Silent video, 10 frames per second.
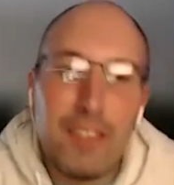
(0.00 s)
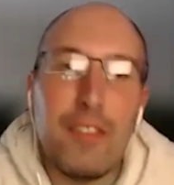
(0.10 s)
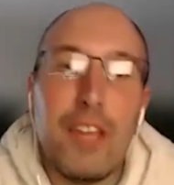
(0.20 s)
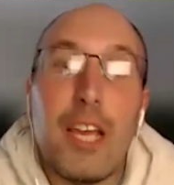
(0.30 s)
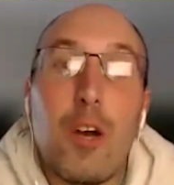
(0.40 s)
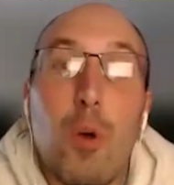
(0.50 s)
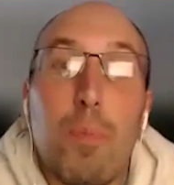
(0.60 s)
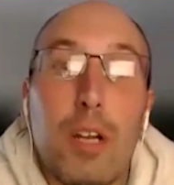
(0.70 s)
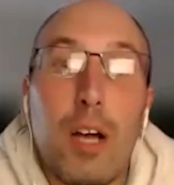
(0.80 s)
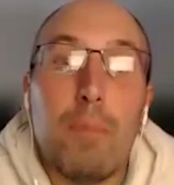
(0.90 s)
they
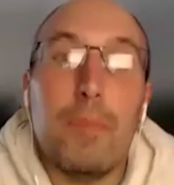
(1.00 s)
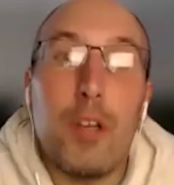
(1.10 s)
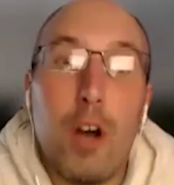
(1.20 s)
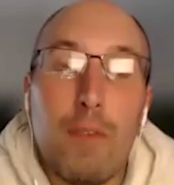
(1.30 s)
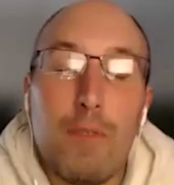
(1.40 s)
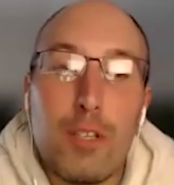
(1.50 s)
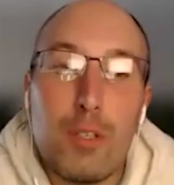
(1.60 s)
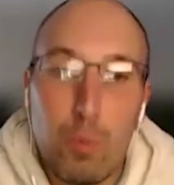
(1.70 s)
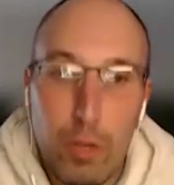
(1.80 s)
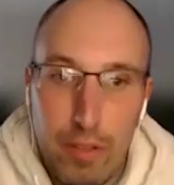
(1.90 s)
open up the
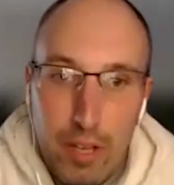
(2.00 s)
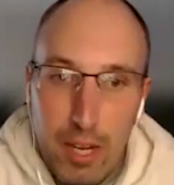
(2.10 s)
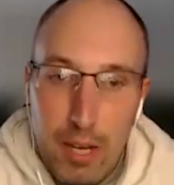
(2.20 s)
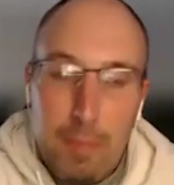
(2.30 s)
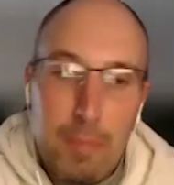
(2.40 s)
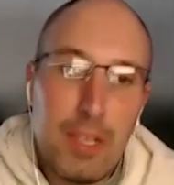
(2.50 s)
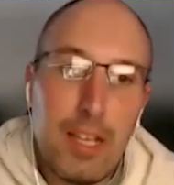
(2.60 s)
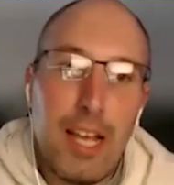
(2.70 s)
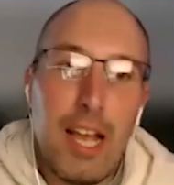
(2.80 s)
office with him